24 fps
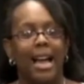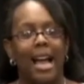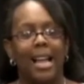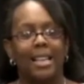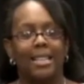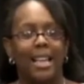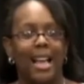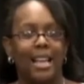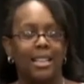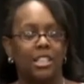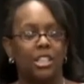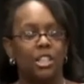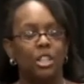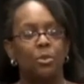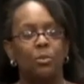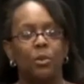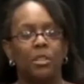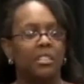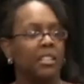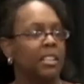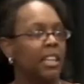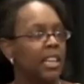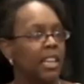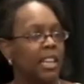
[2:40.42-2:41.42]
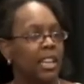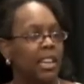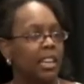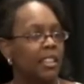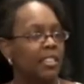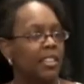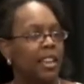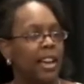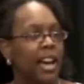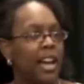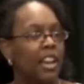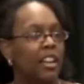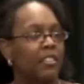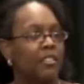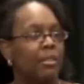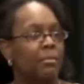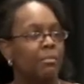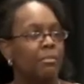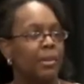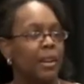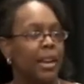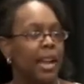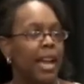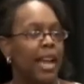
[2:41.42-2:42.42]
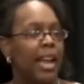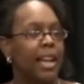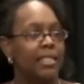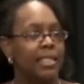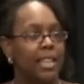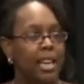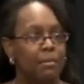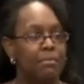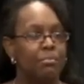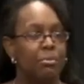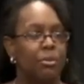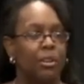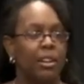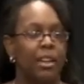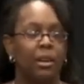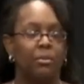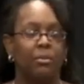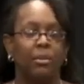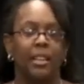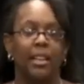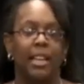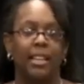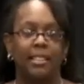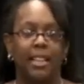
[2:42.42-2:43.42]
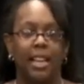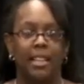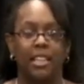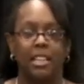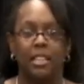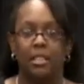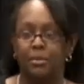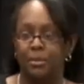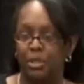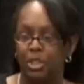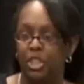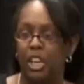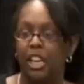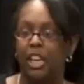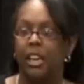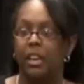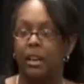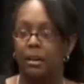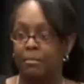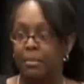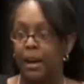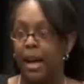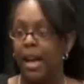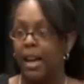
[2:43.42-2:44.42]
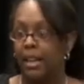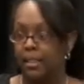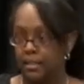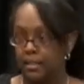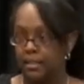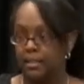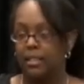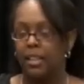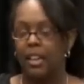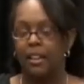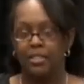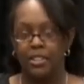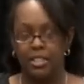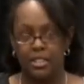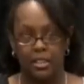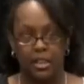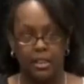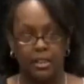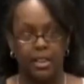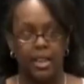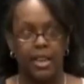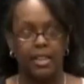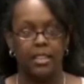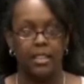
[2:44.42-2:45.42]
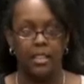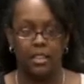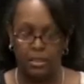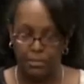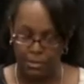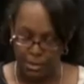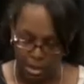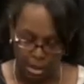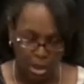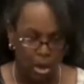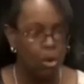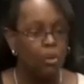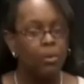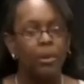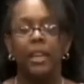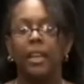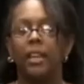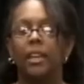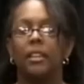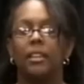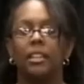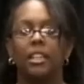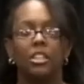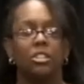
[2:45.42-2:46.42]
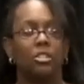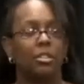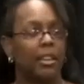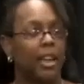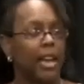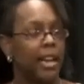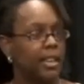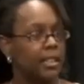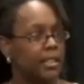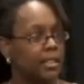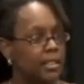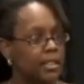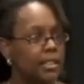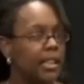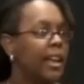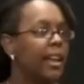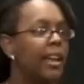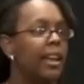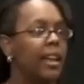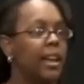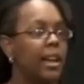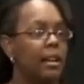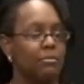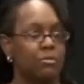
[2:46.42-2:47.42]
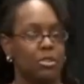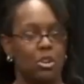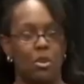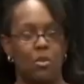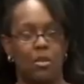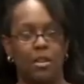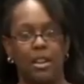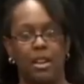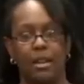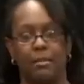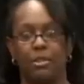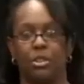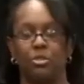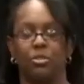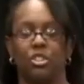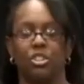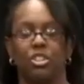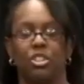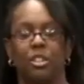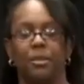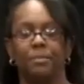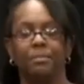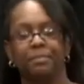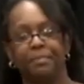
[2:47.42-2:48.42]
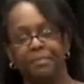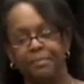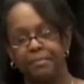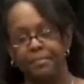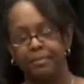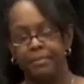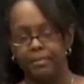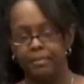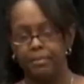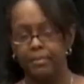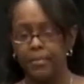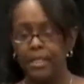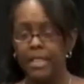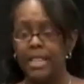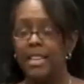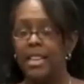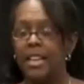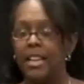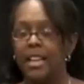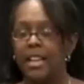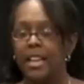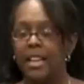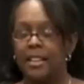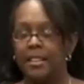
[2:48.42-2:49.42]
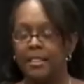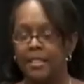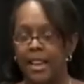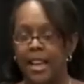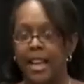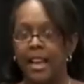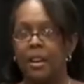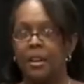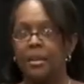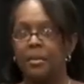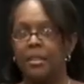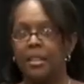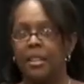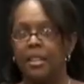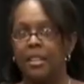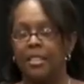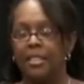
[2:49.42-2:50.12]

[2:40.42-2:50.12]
I still wasn't getting anything out of it, but at that point I realized I needed to be checking a box every Sunday. I needed to be going, at least so that I can say I'm going, I'm a Christian. Now,